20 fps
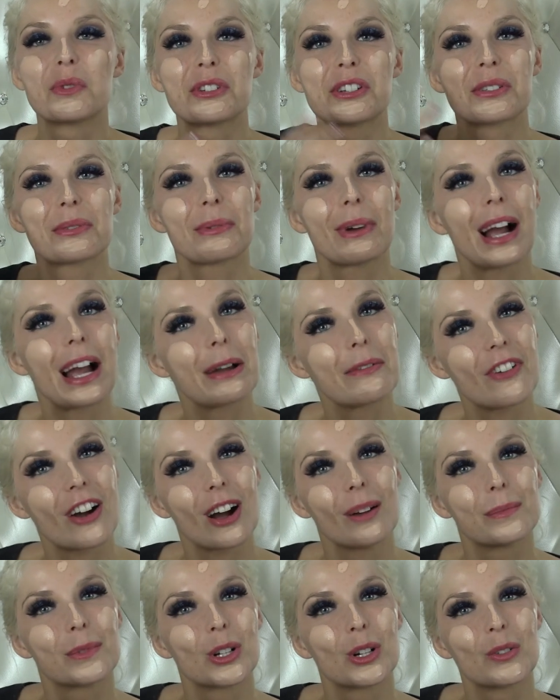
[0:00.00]
which is why I
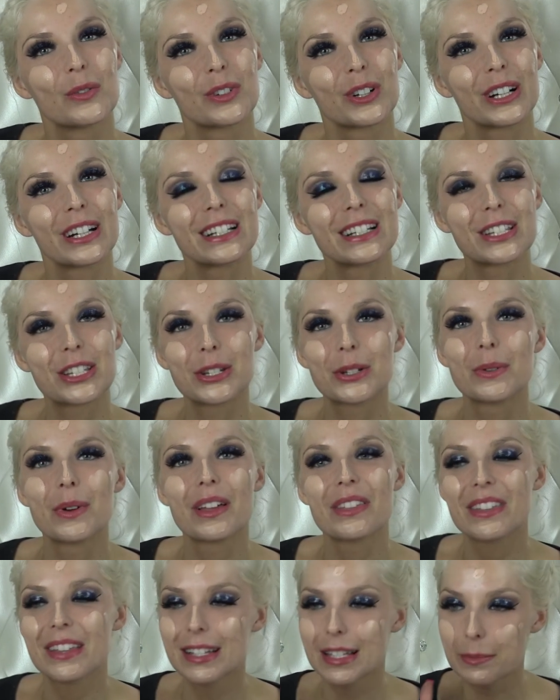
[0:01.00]
popped over into
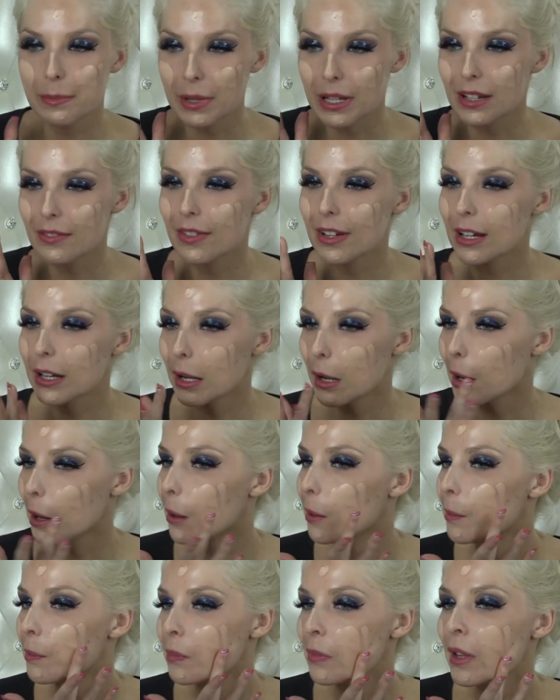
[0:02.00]
this mini
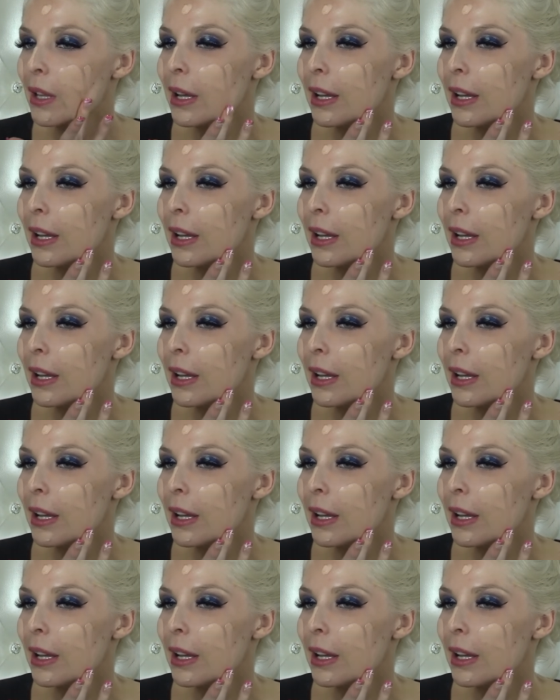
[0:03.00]
video.